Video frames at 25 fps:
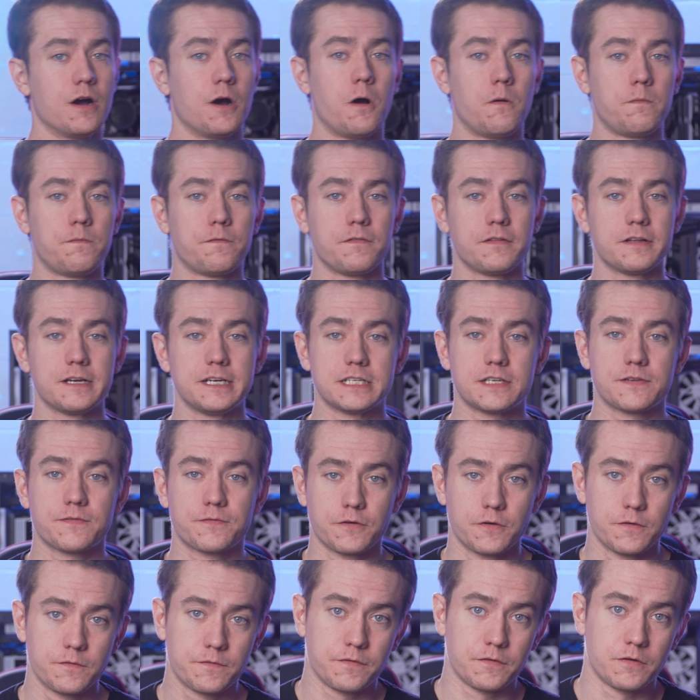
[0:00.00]
Hopefully it's
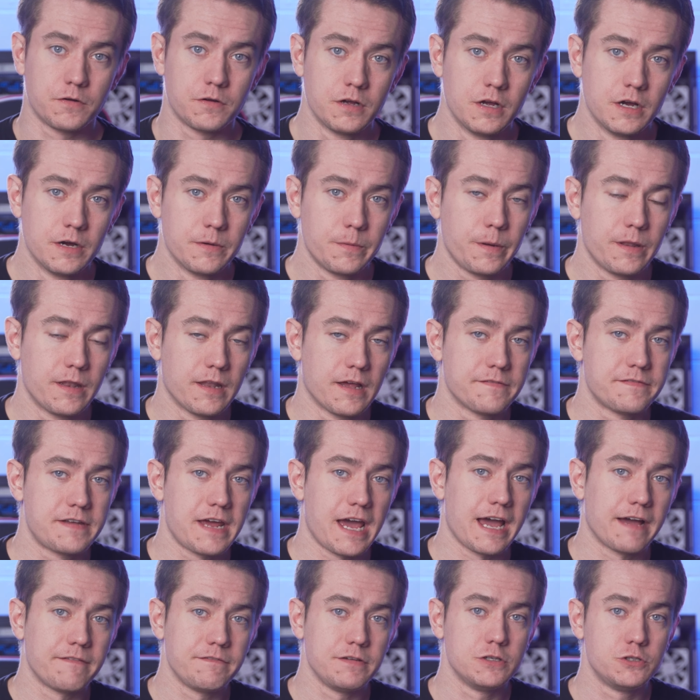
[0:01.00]
fruitful. We'd love to
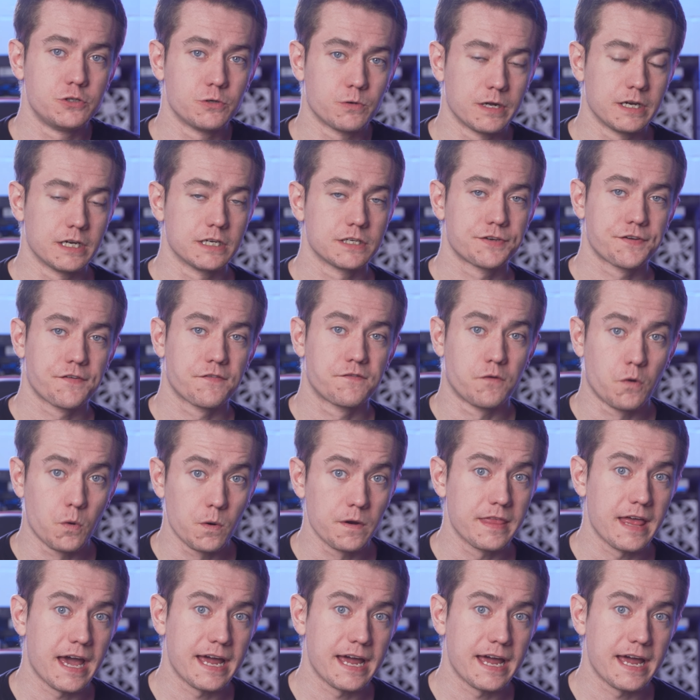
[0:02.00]
have you join us for